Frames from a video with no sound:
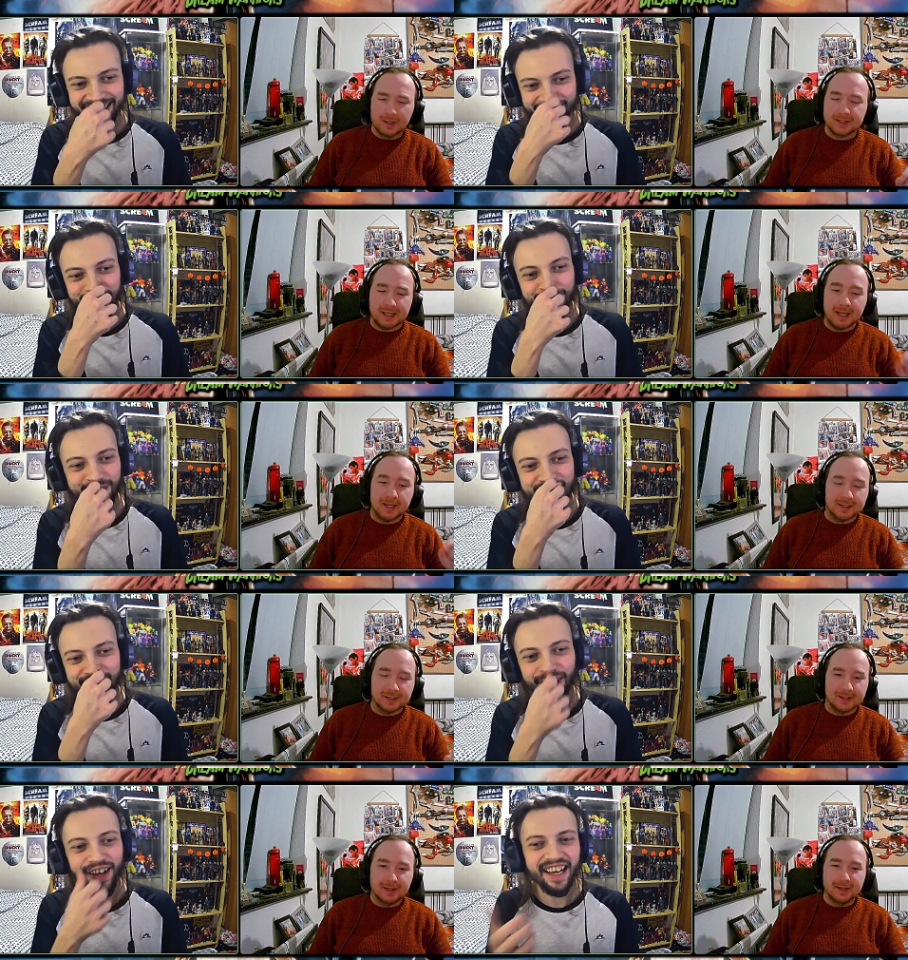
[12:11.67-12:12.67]
Speaker 1: yeah, he true. Ain't...
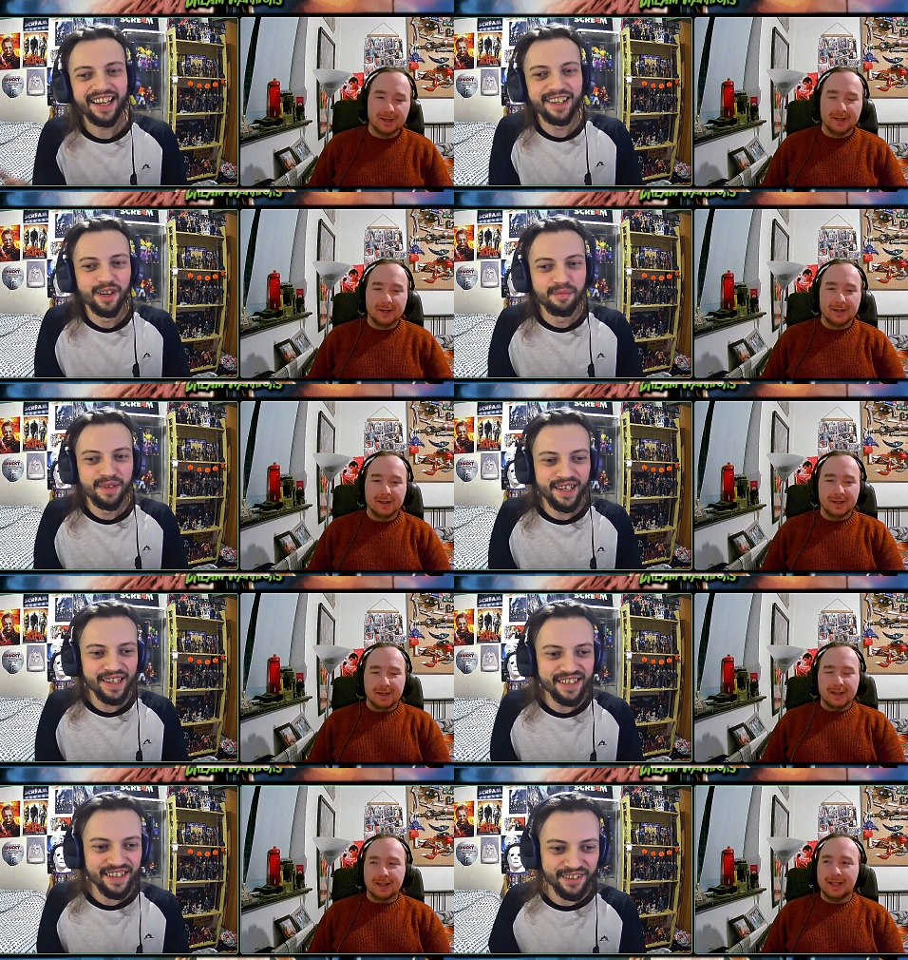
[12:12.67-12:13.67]
It's not that ain't gonna be
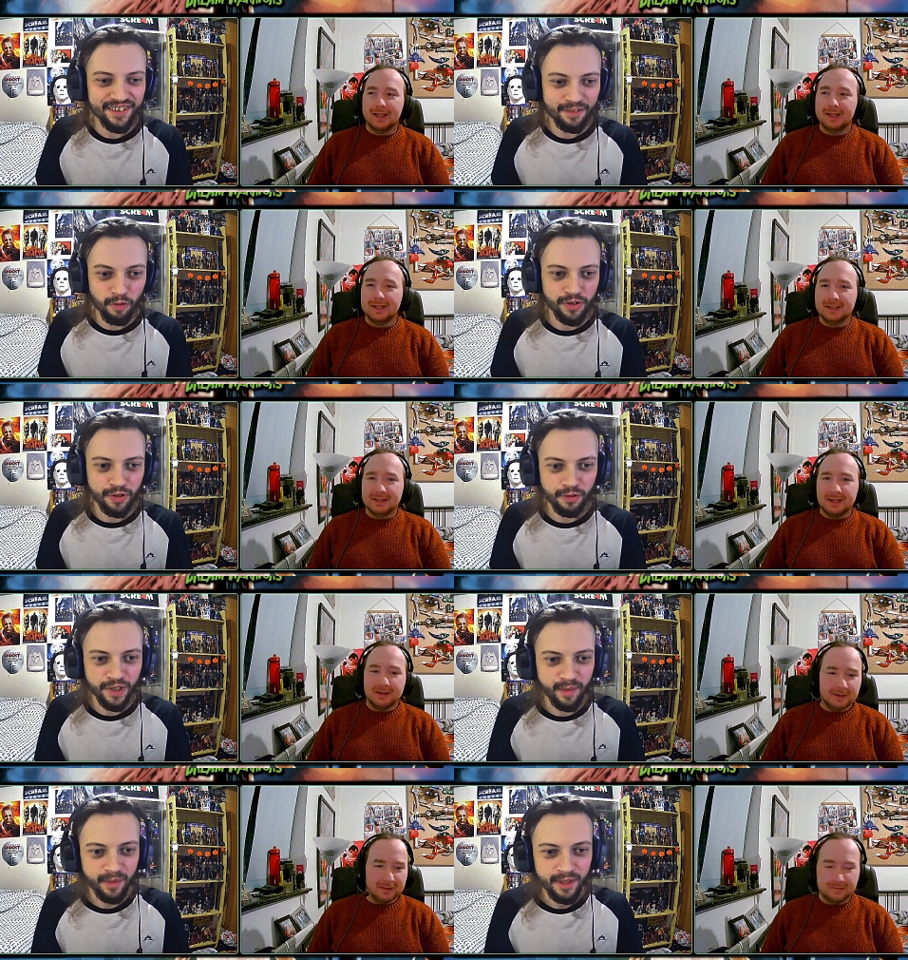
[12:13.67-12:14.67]
it, is it? Like, just one
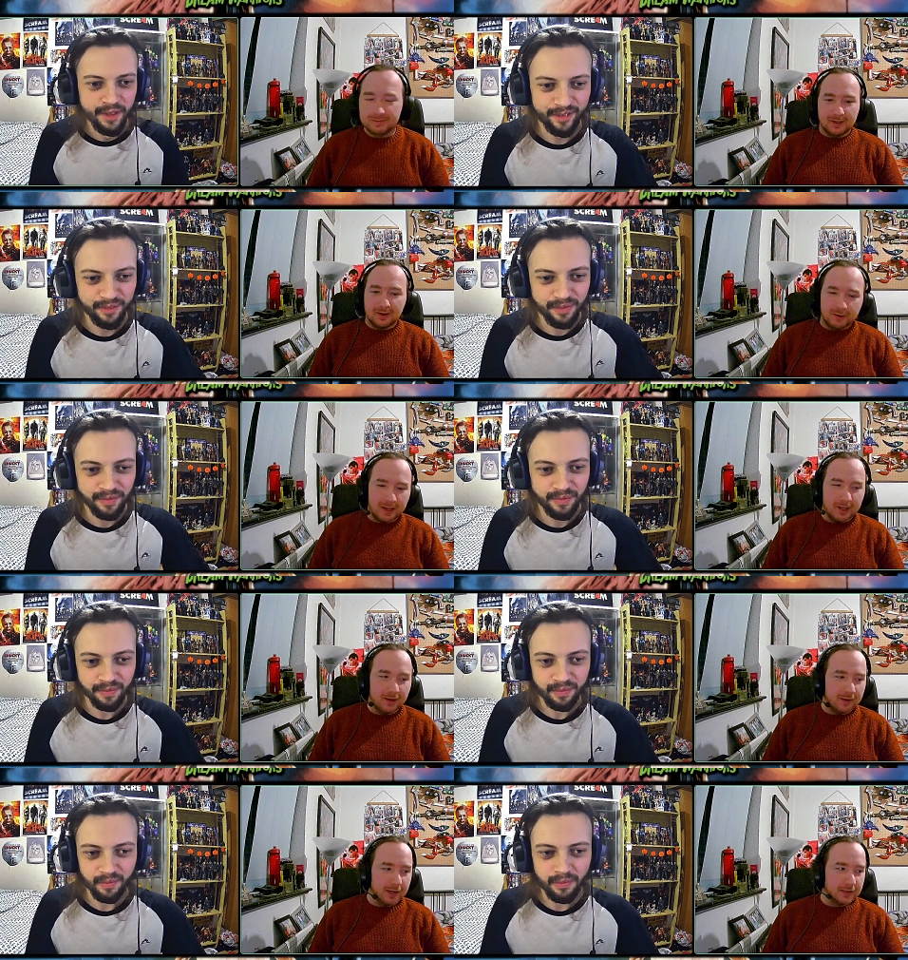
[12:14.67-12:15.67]
stream.
Speaker 2: Like, like, okay,
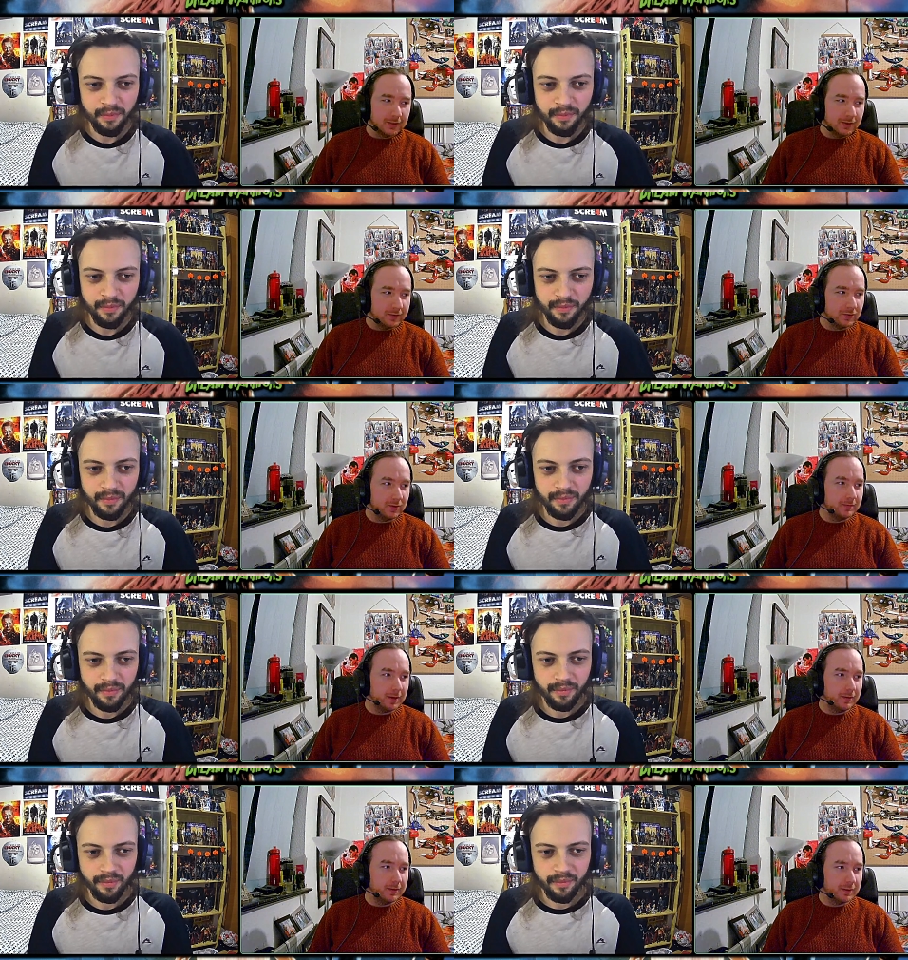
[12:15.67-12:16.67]
all right. So you have stream
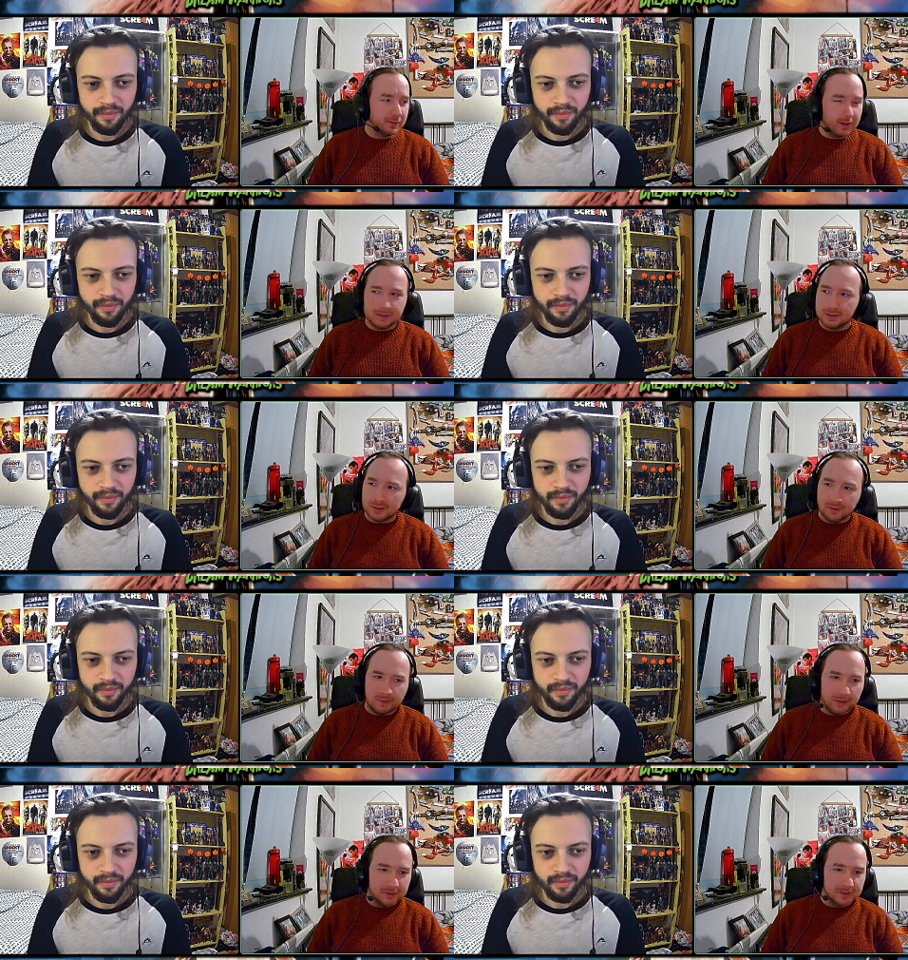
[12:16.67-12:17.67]
powers. So why isn't none of the
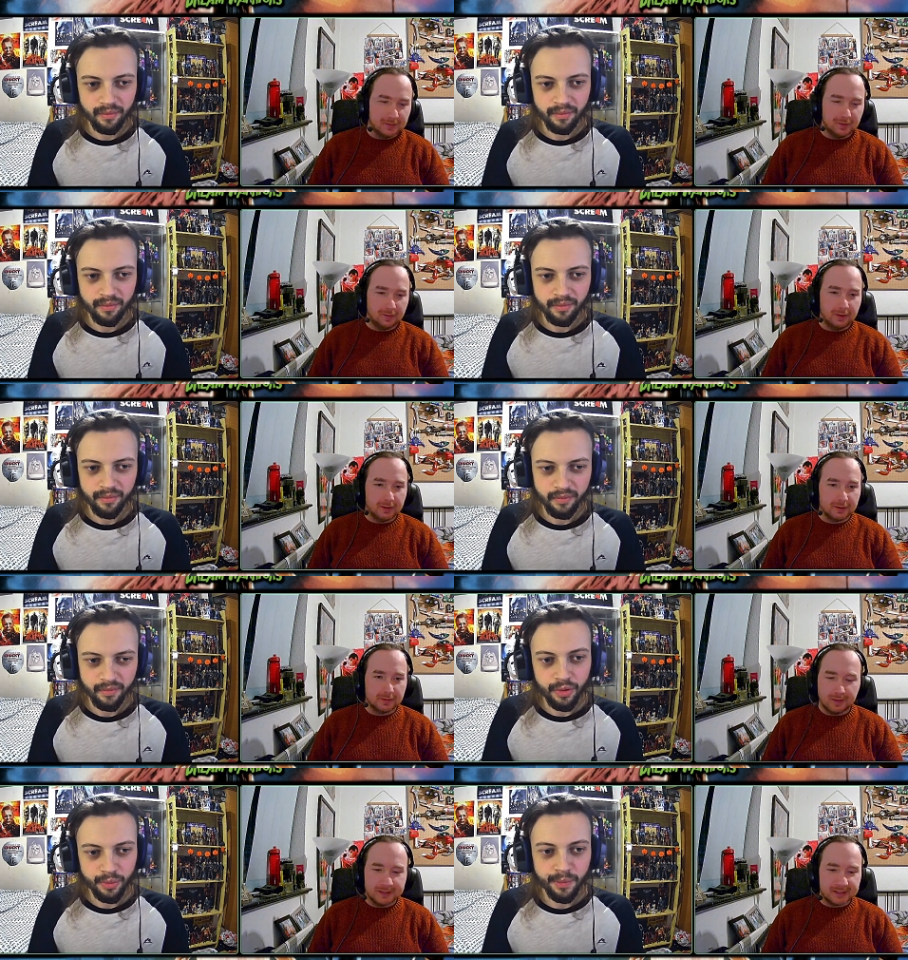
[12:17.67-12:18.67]
other powers seem to have worked?
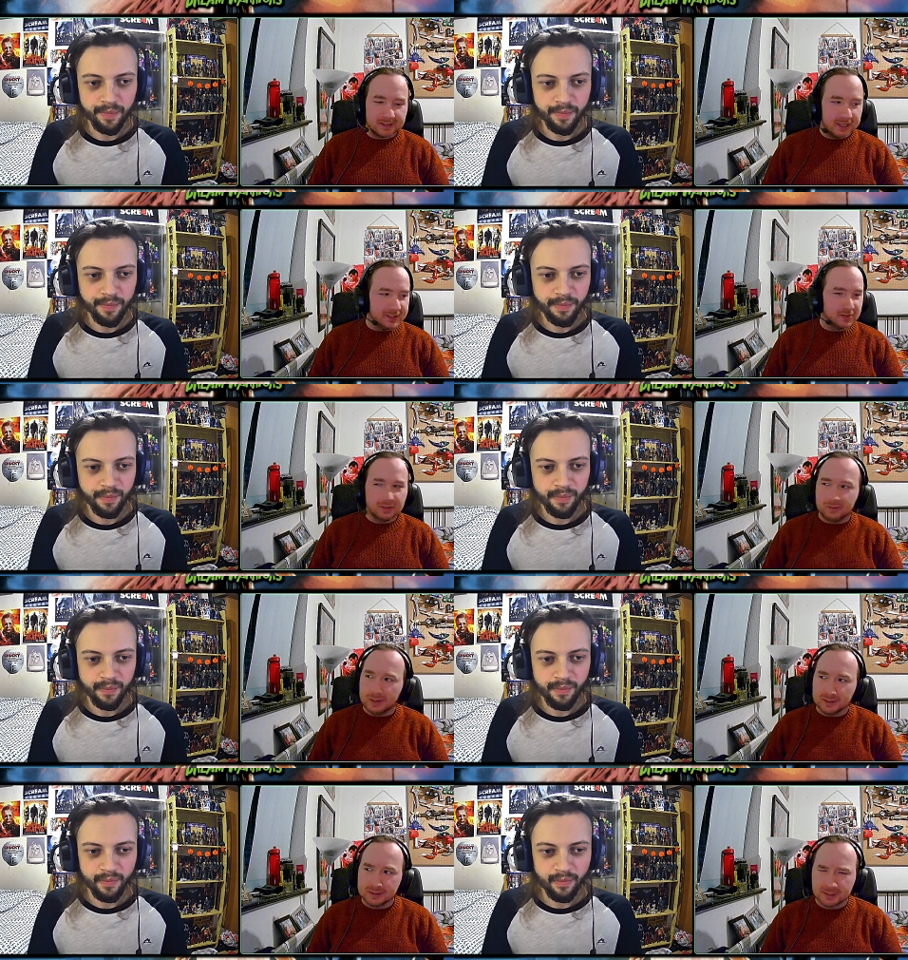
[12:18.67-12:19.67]
Why is disease his only
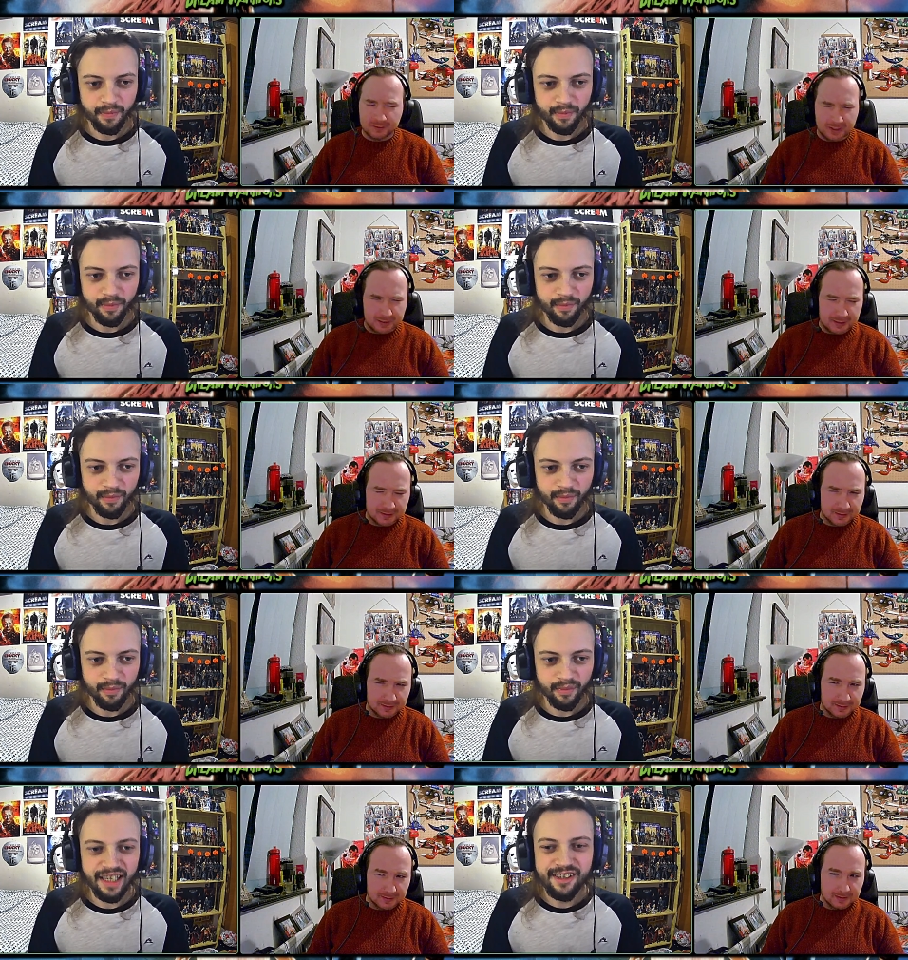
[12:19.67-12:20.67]
weakness? I don't get this.
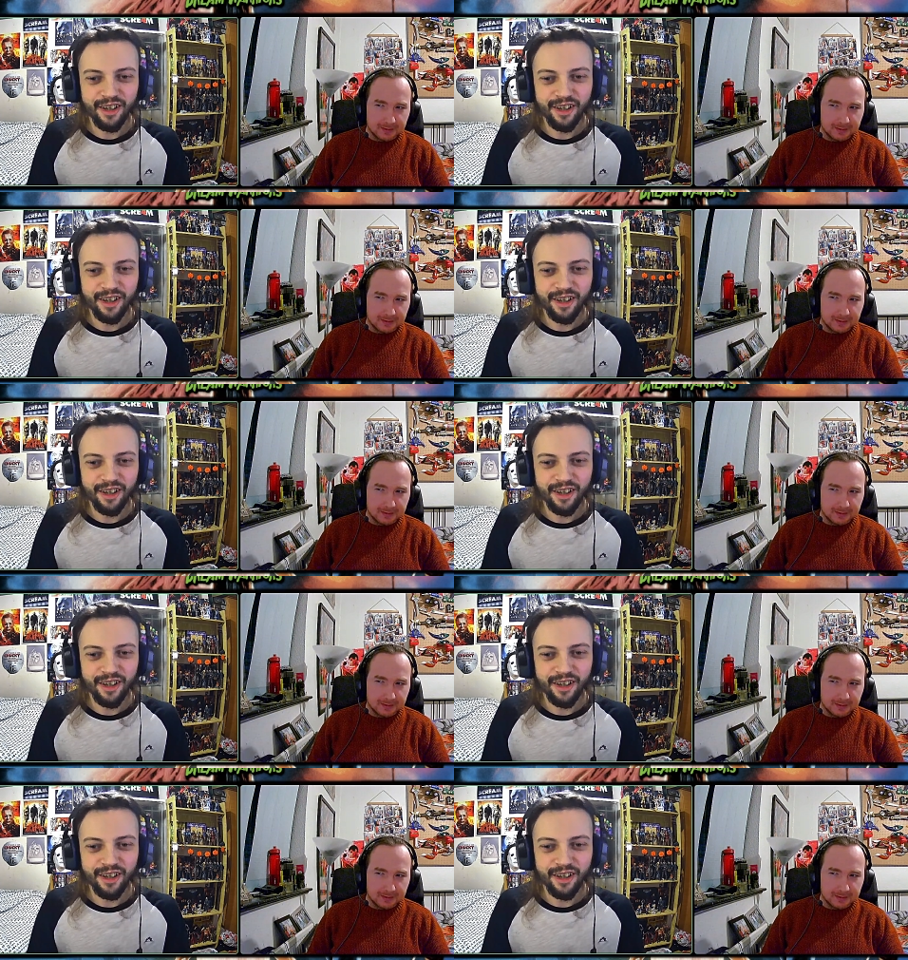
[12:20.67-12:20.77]
Speaker 1: And